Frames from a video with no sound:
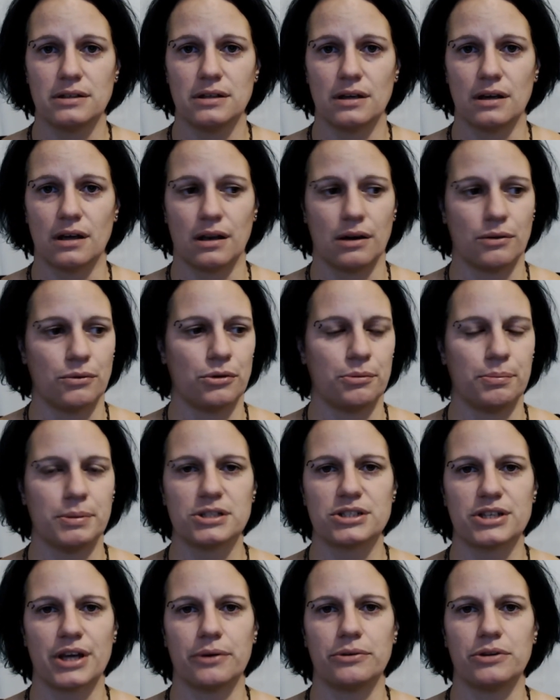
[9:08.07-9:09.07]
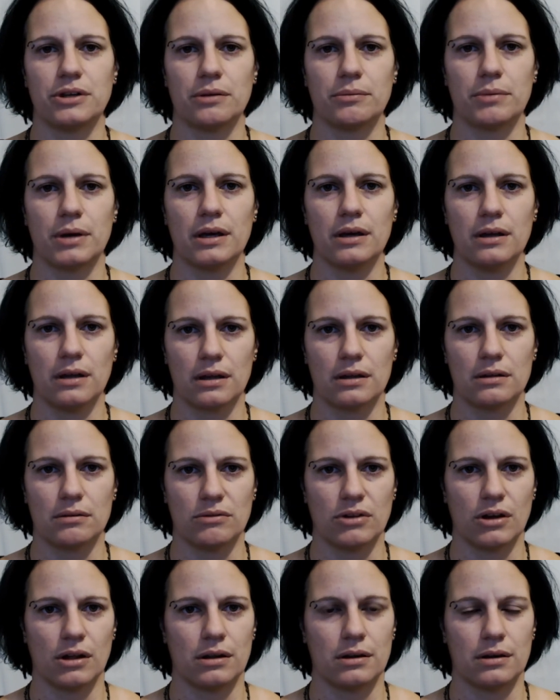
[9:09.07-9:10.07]
and I would be shouting back and
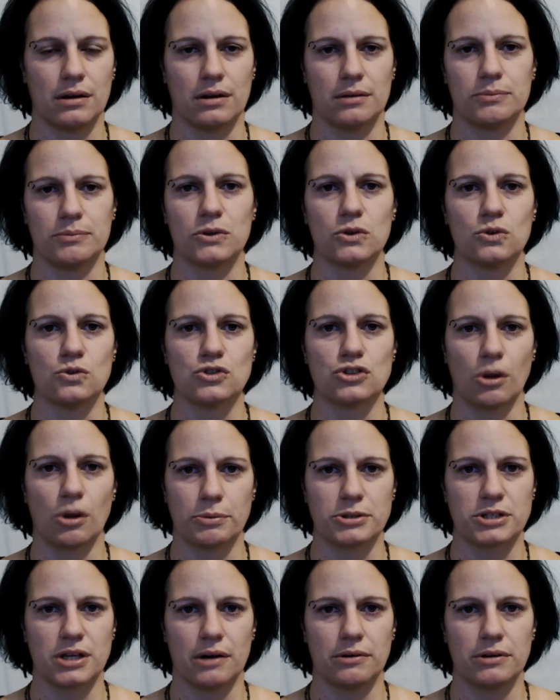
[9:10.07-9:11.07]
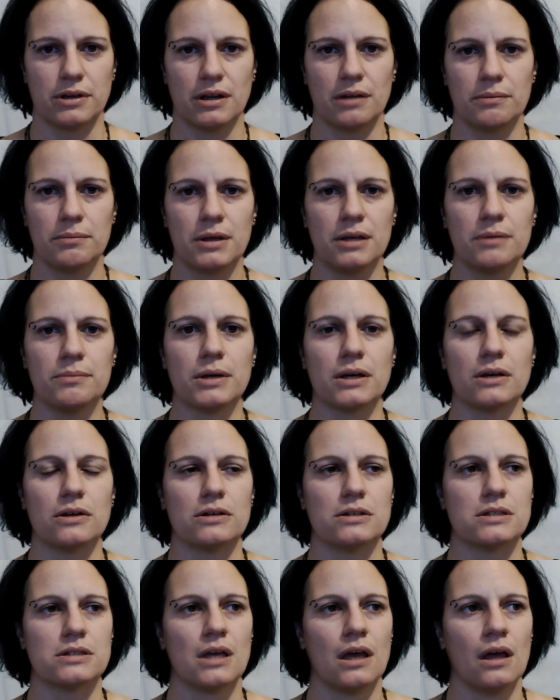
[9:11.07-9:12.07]
telling him to stop shouting at me,
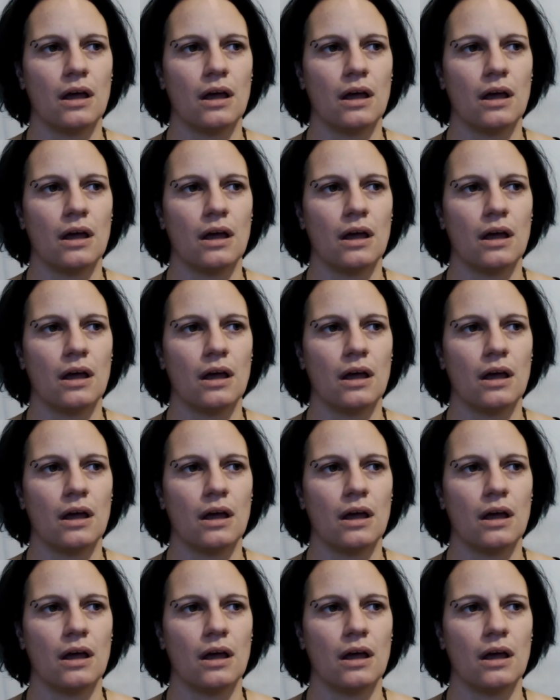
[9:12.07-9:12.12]
because